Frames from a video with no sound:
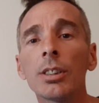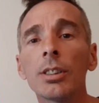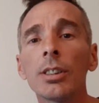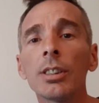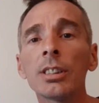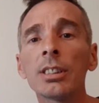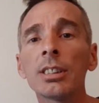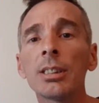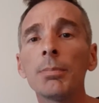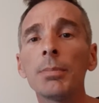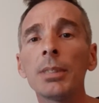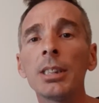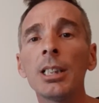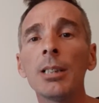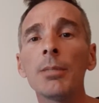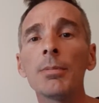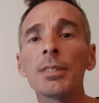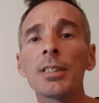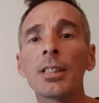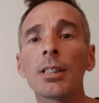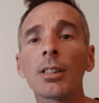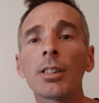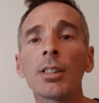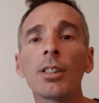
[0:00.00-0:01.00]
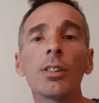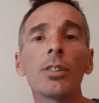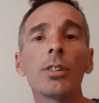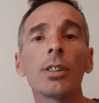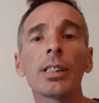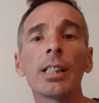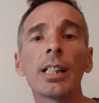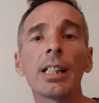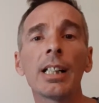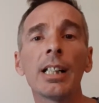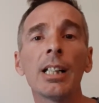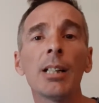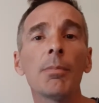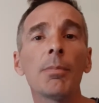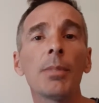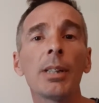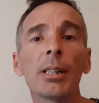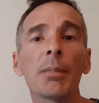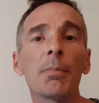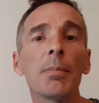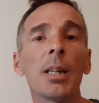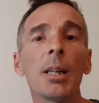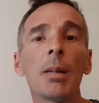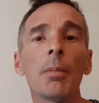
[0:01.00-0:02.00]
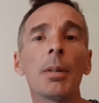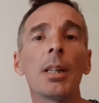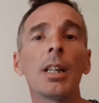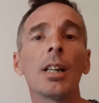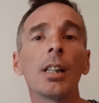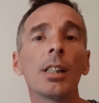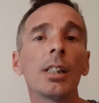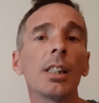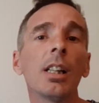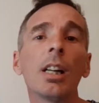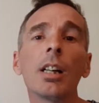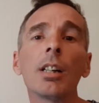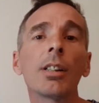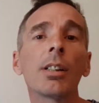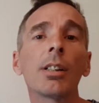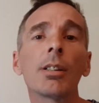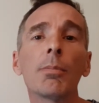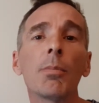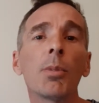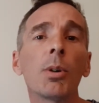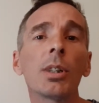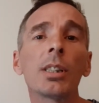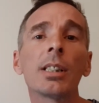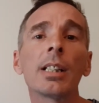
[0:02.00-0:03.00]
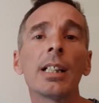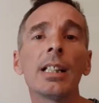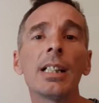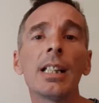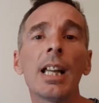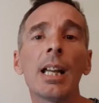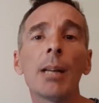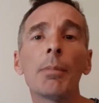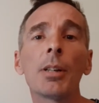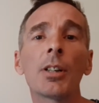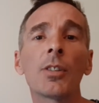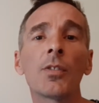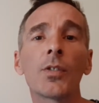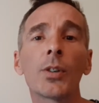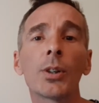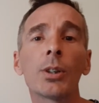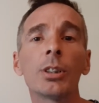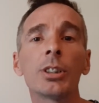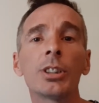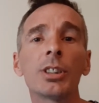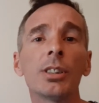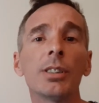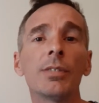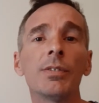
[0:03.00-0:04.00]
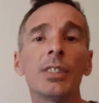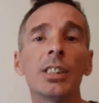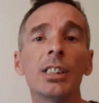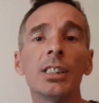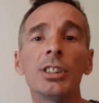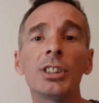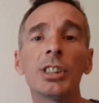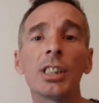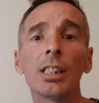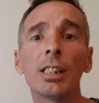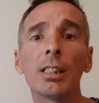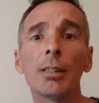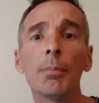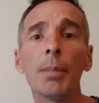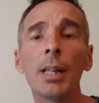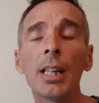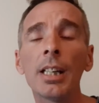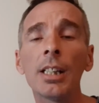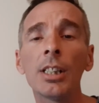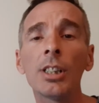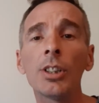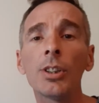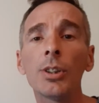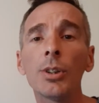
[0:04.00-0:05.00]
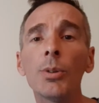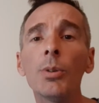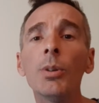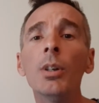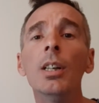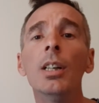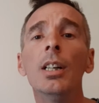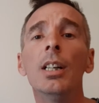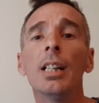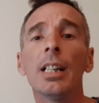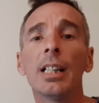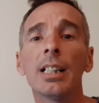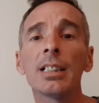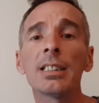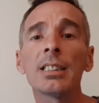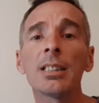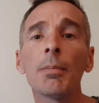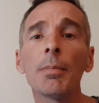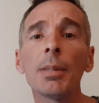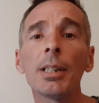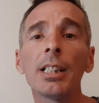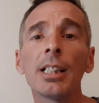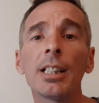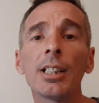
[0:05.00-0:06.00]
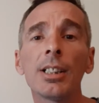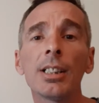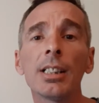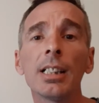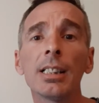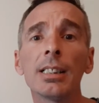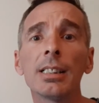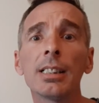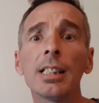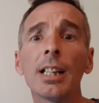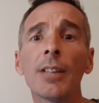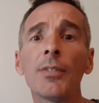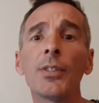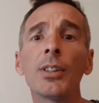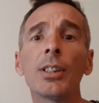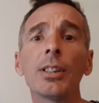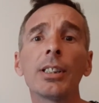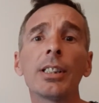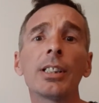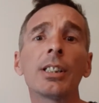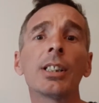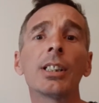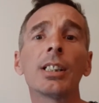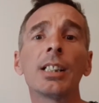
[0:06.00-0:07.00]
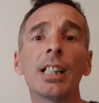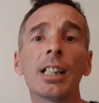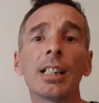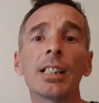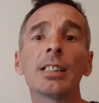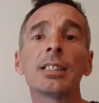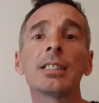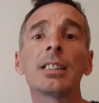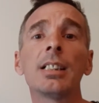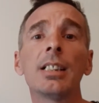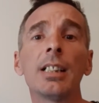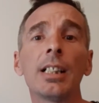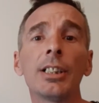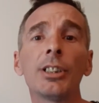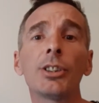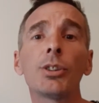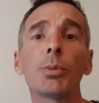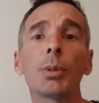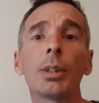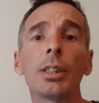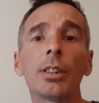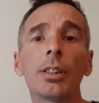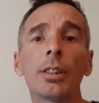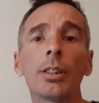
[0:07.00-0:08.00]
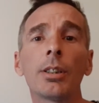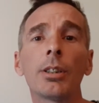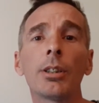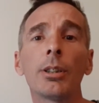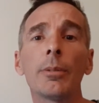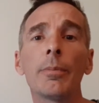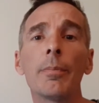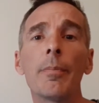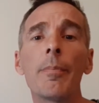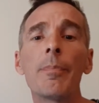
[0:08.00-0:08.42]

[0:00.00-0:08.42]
there's some teams that are going to look at him like maybe a younger, more dynamic version of DJ LeMahieu, and somebody that definitely could get us a nice return.